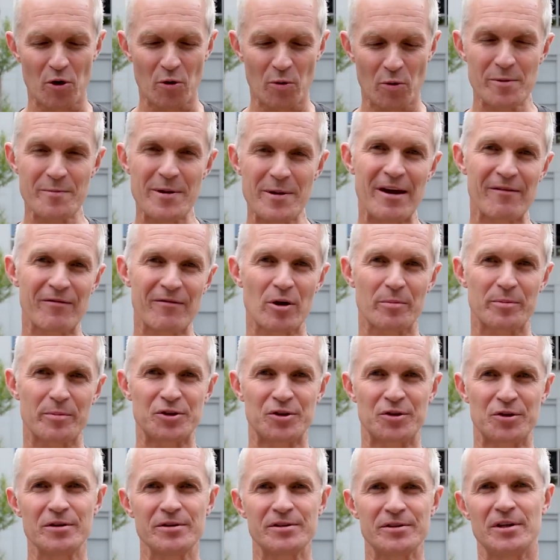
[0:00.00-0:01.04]
or when we have an
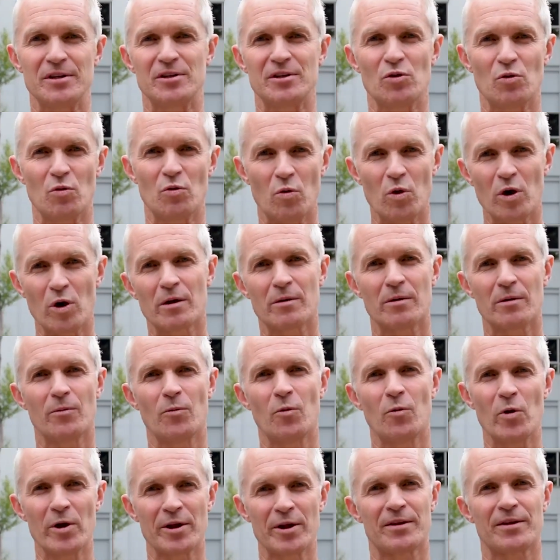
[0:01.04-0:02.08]
opportunity to work
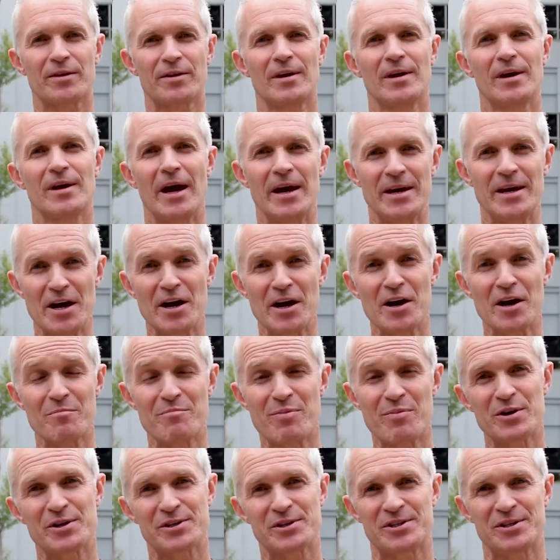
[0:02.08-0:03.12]
with a young
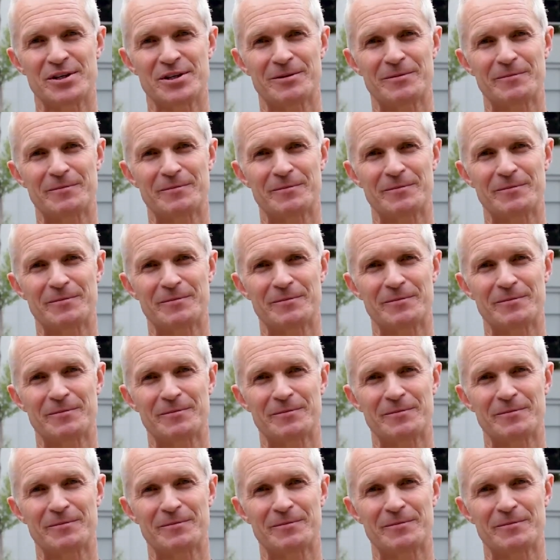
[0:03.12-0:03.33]
person,